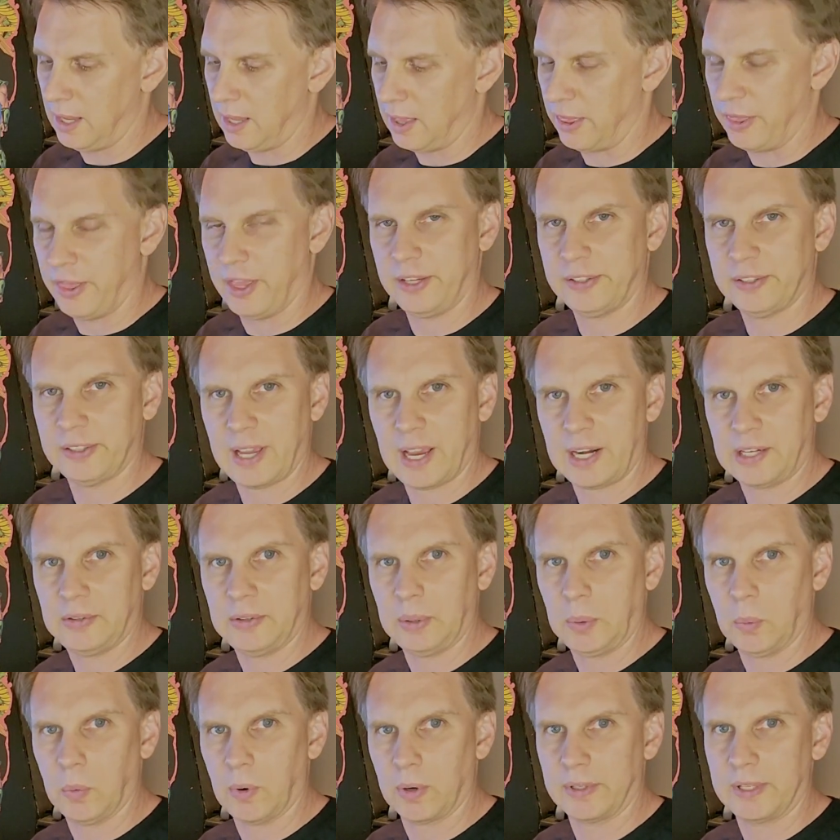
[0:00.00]
This actually
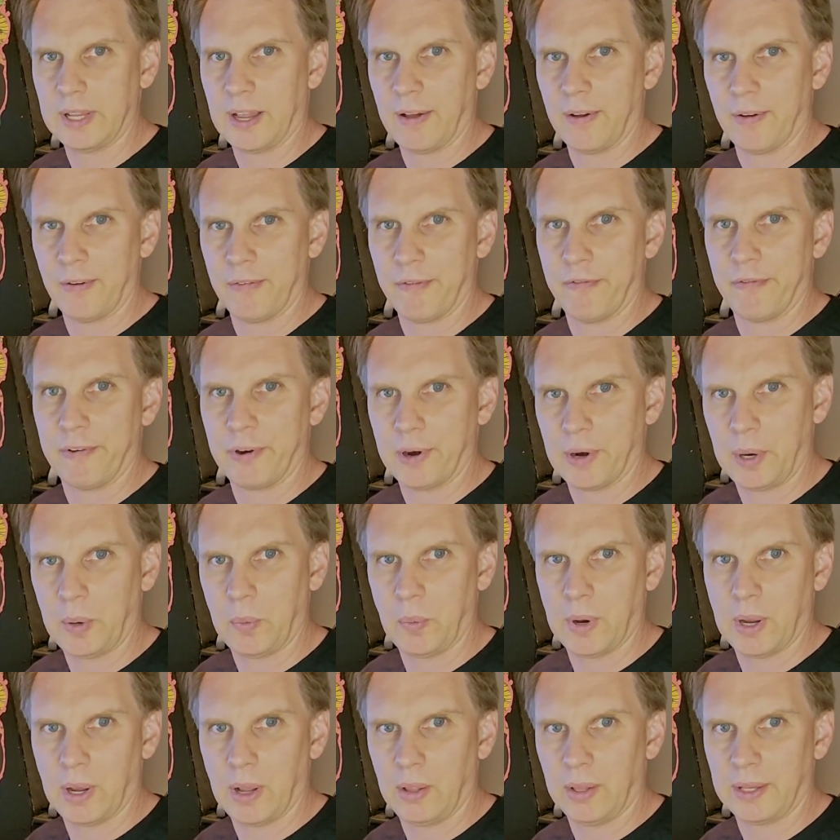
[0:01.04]
worked out very
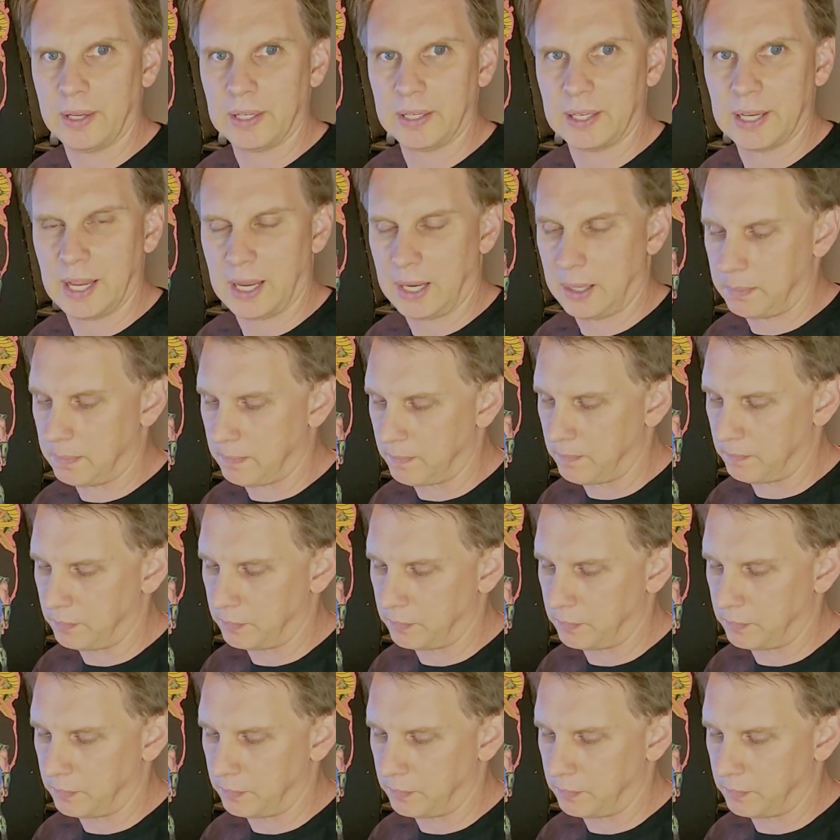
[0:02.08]
well in game.